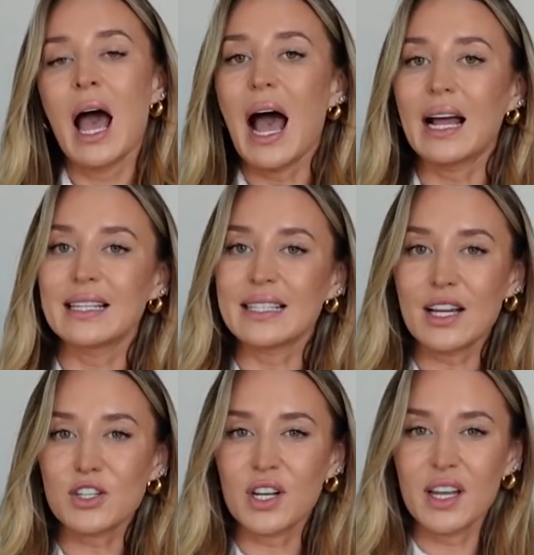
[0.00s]
And it's
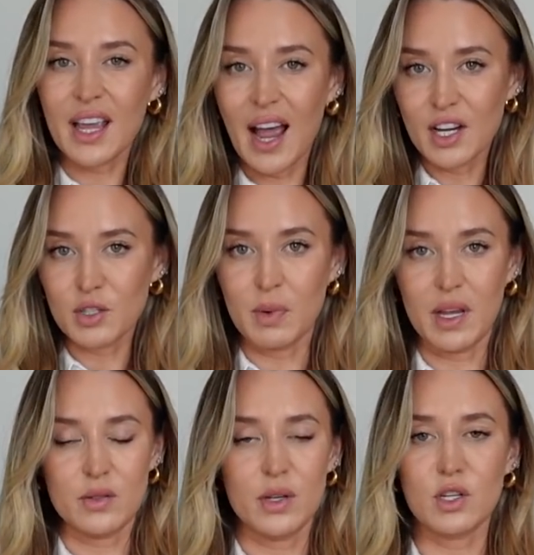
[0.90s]
actually
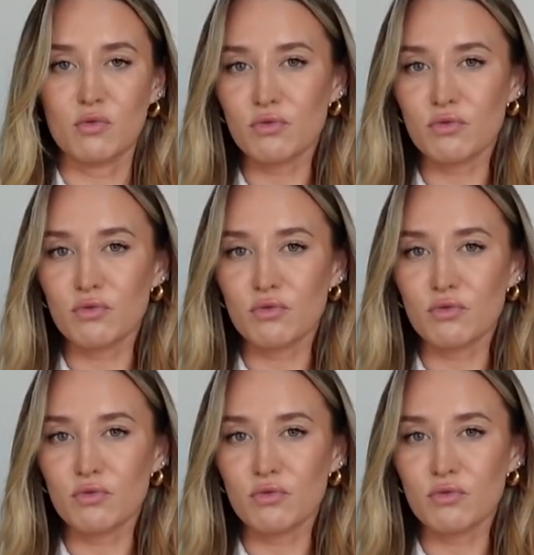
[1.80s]
cashmere. So it's a